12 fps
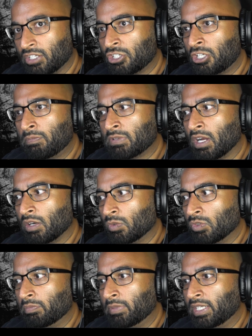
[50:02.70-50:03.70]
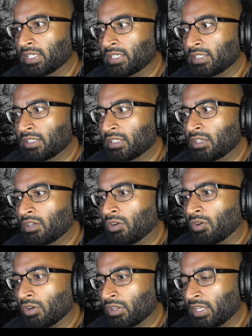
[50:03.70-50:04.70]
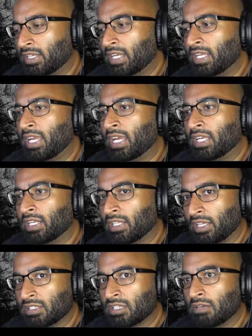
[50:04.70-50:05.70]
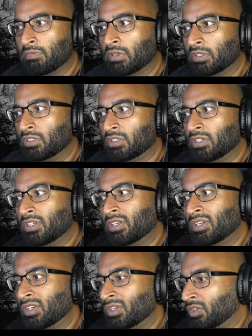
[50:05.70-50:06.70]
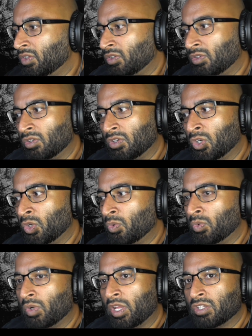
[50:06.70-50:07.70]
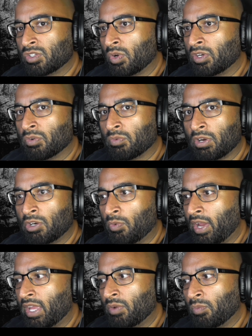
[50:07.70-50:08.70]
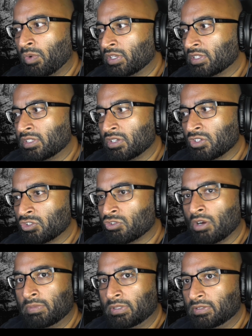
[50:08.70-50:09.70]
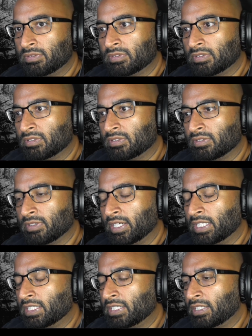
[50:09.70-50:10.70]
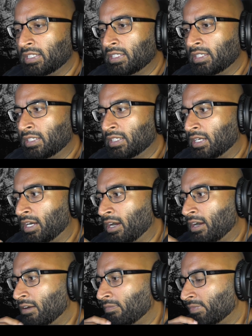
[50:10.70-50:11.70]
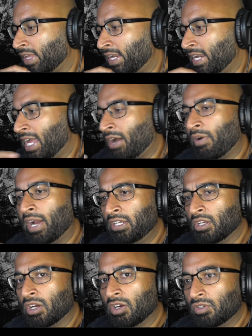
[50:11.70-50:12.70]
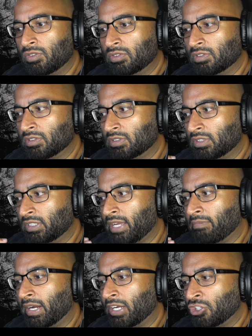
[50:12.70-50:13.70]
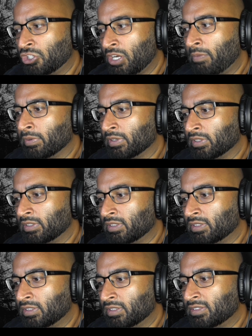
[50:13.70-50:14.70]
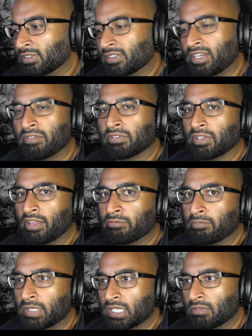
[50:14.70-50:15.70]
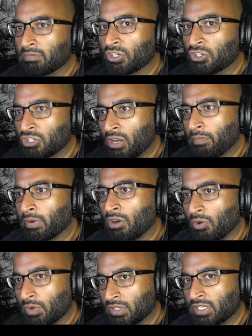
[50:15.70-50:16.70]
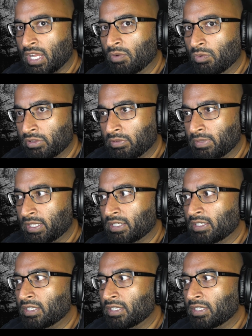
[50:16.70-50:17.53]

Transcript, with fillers: a sheepdog would be or are they dedicated like someone who is going to run away once there's trouble right um, and now i know that my shepherd never left me my shepherd always stayed with me